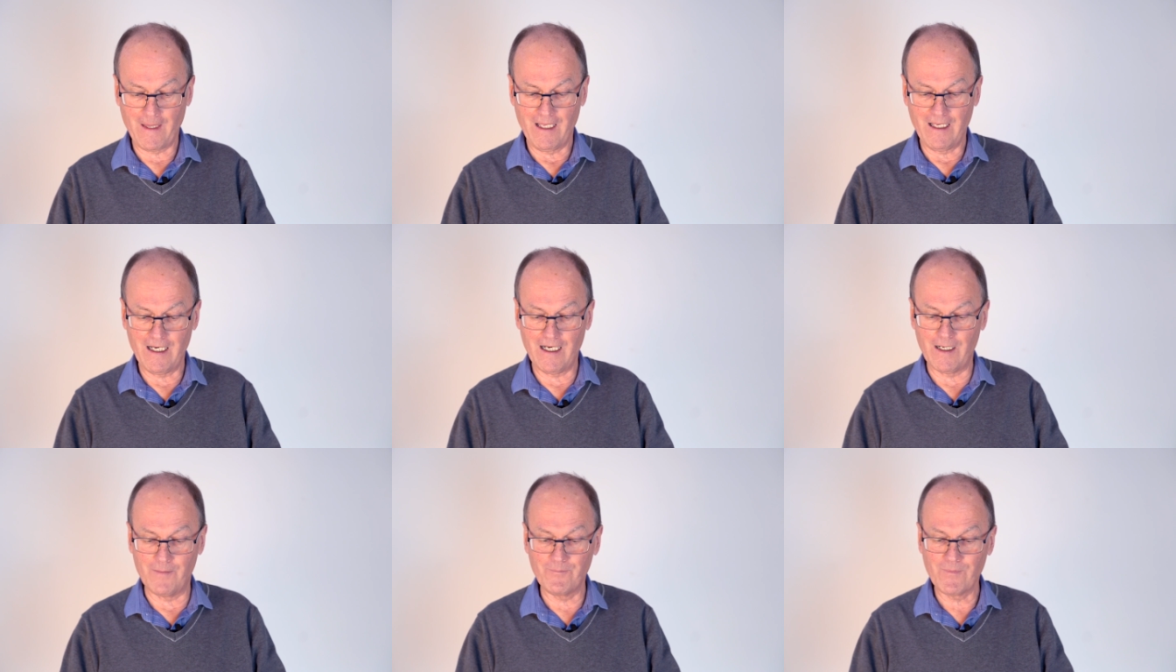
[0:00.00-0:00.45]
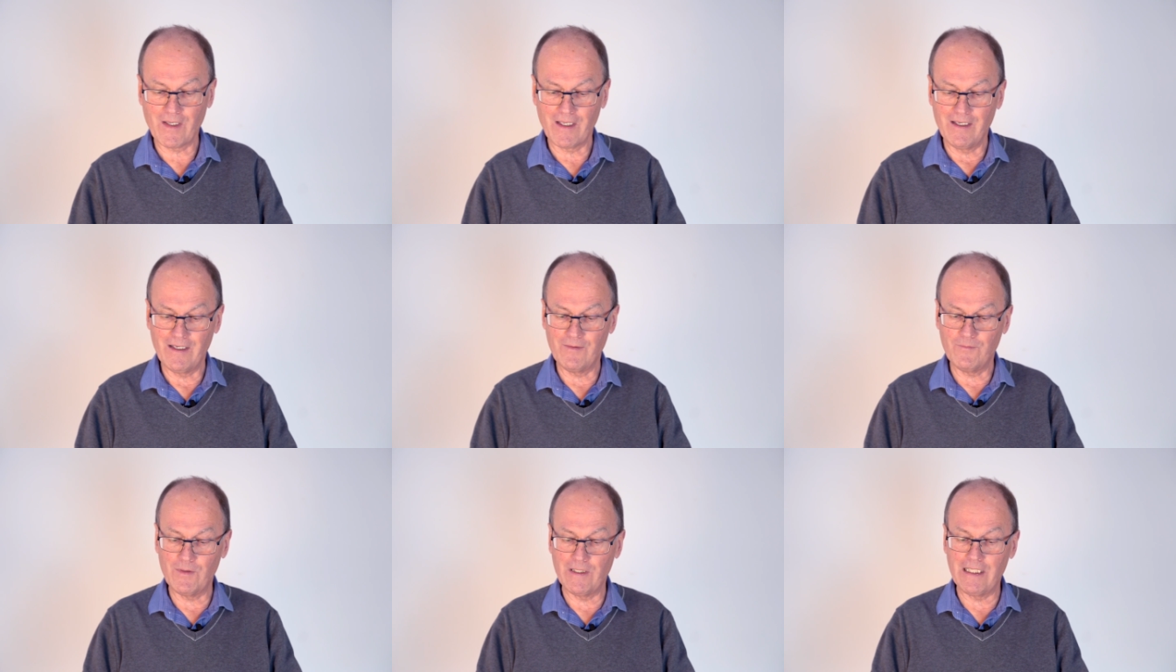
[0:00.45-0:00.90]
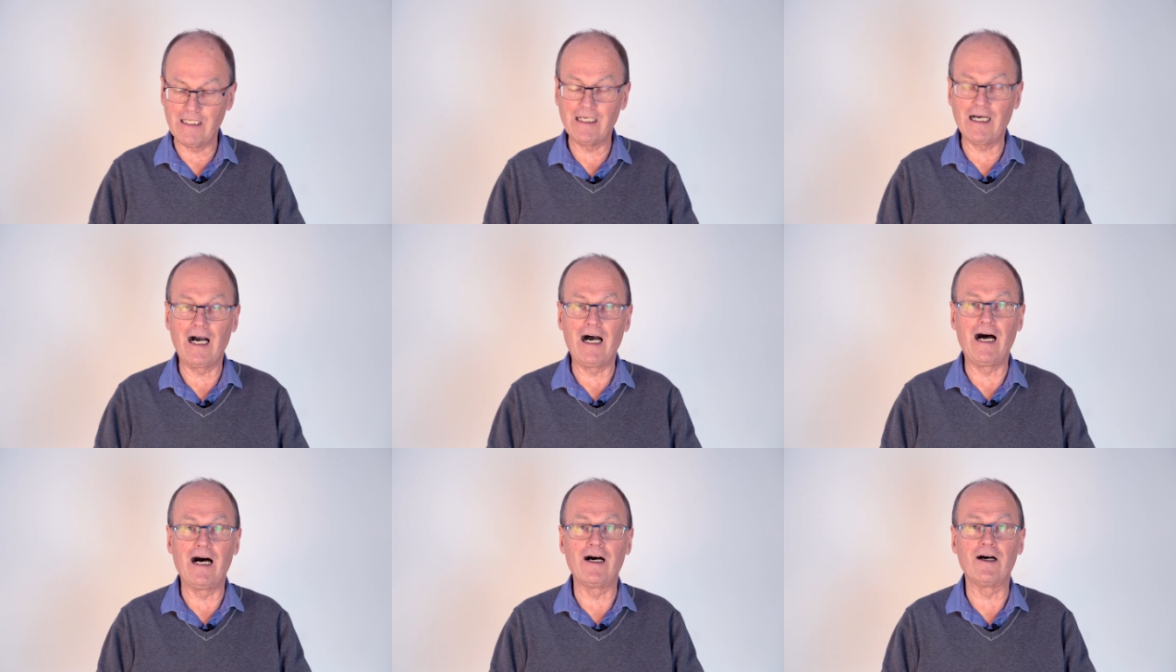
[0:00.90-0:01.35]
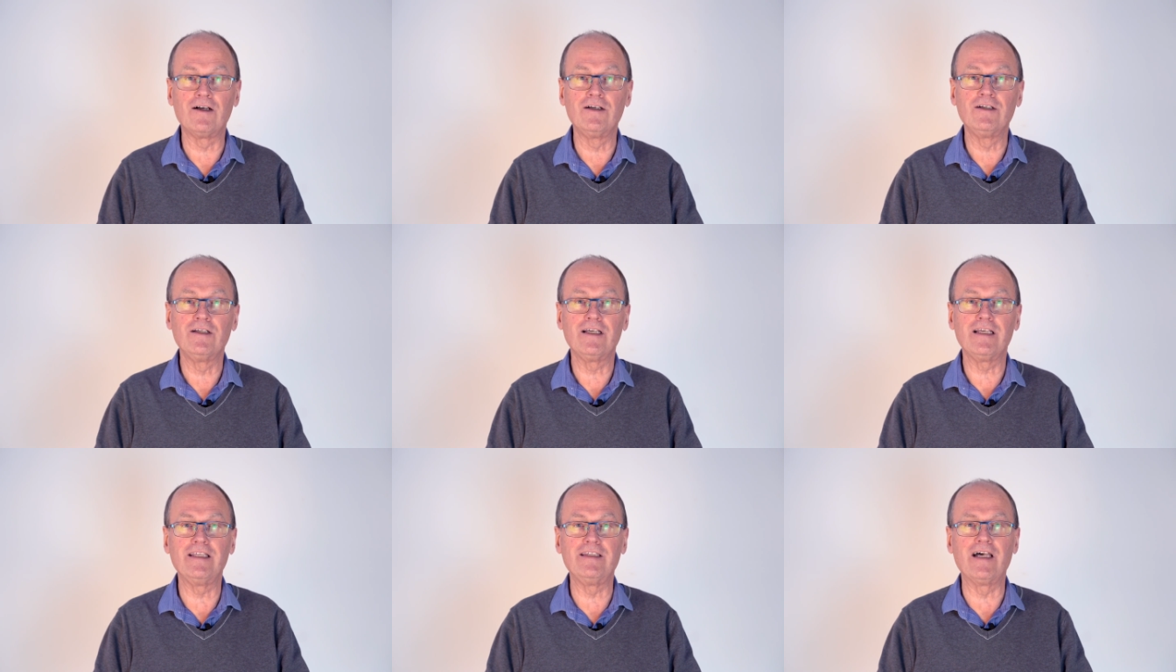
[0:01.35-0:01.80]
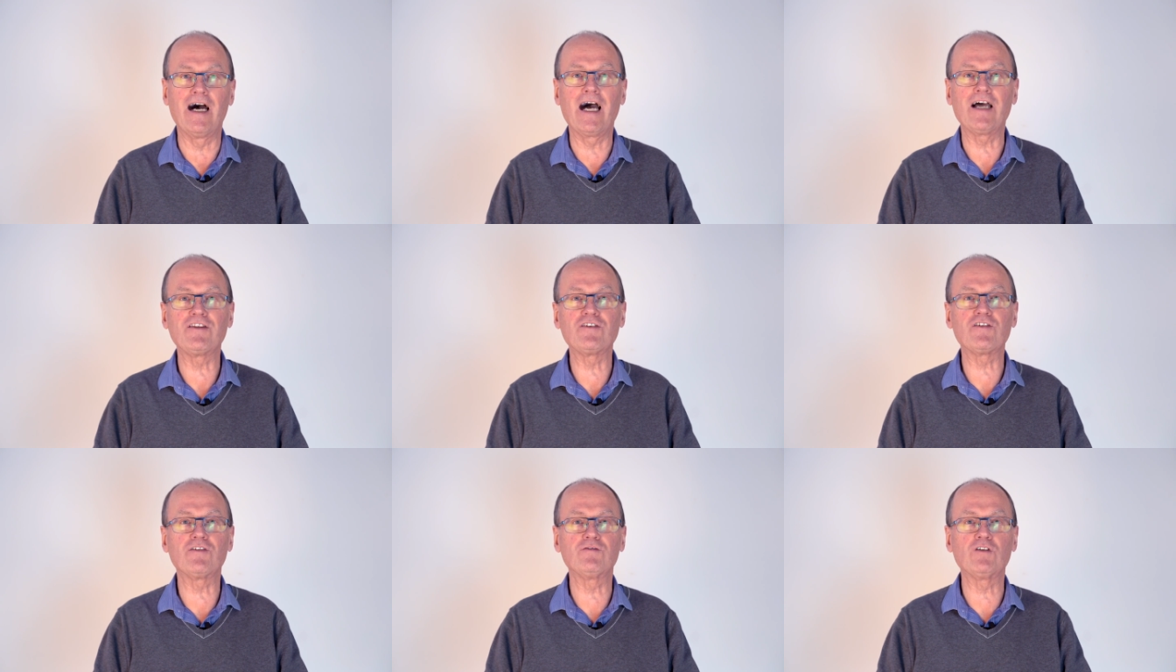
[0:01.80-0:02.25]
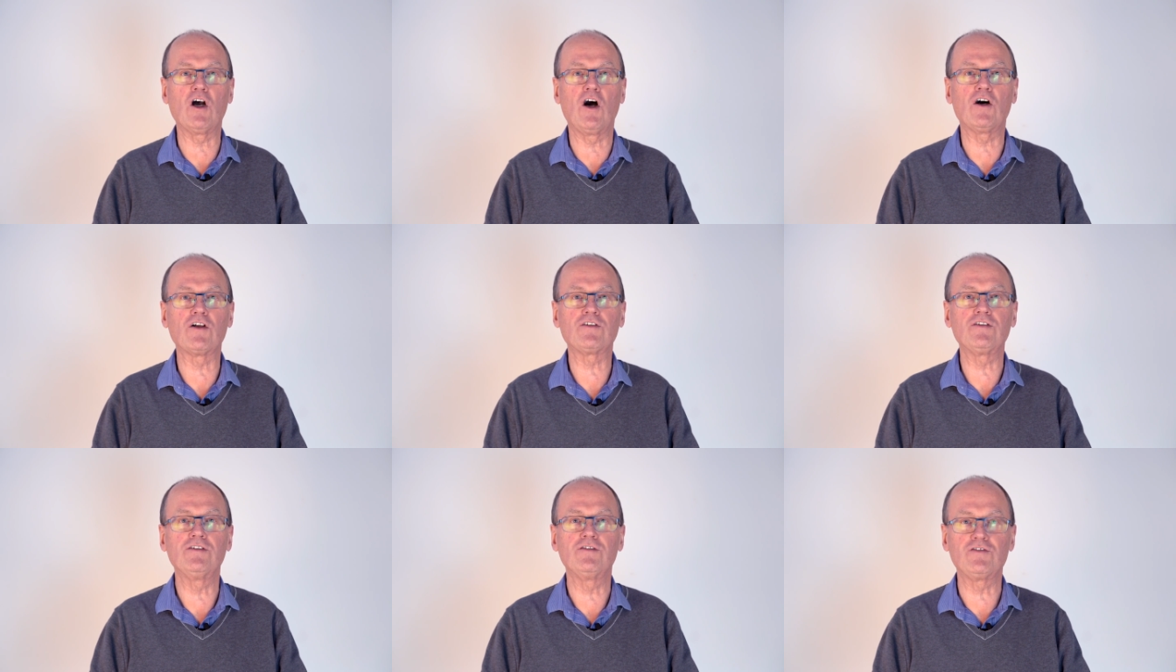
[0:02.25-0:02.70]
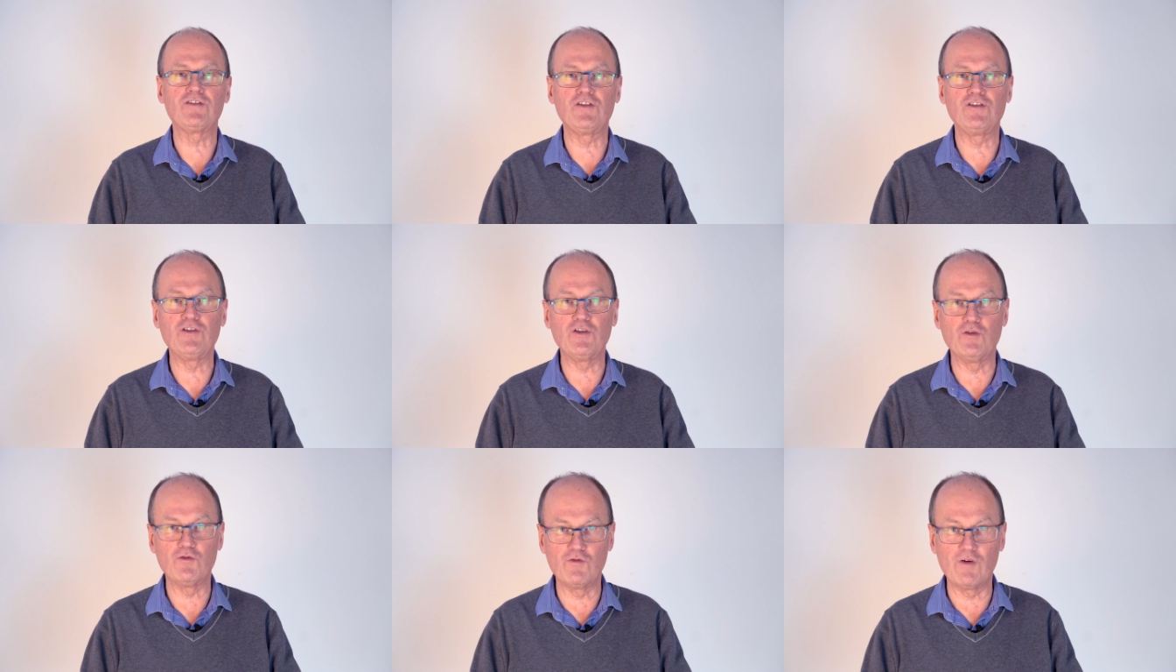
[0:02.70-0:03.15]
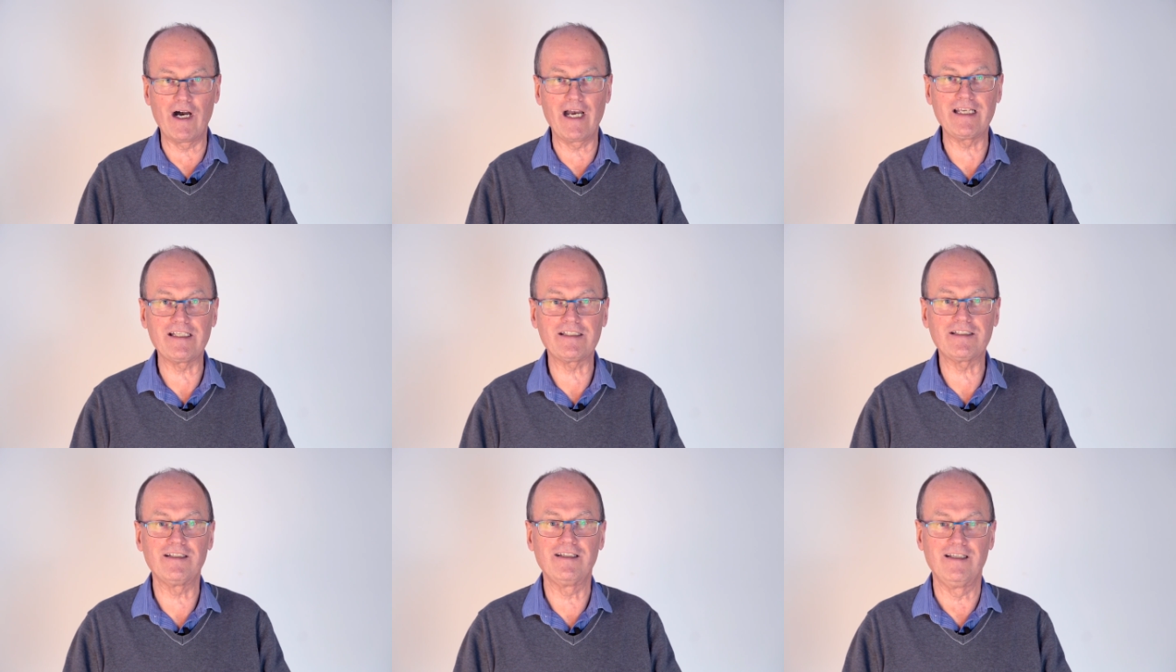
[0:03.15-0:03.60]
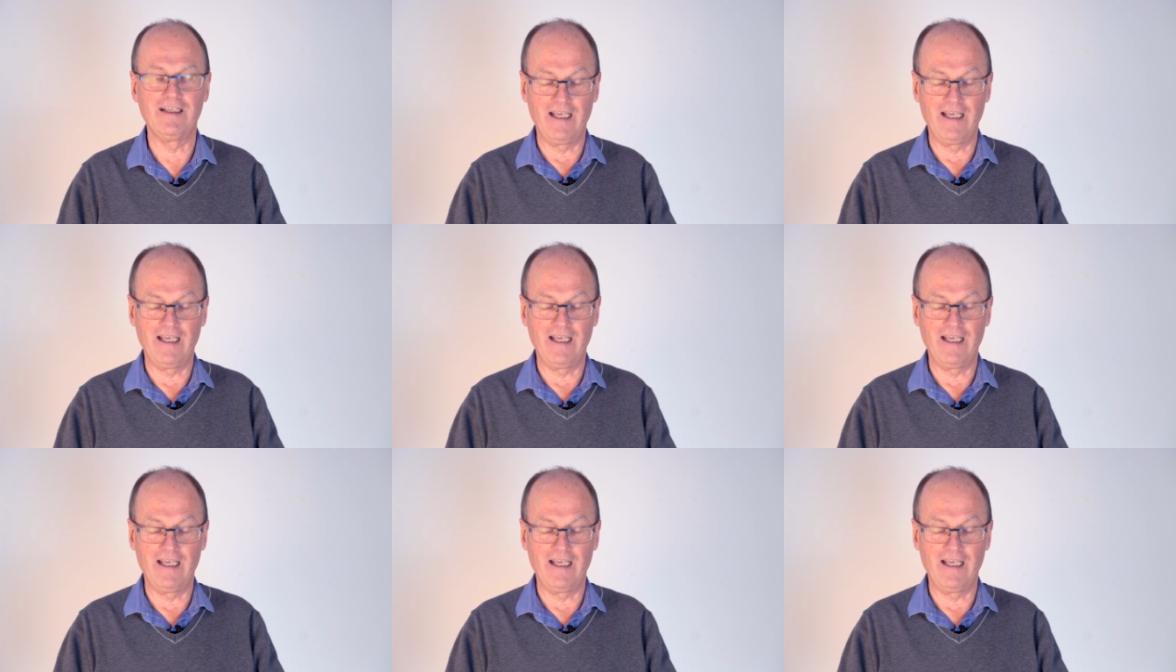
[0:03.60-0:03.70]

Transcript: Um, we are in the hands of God to do right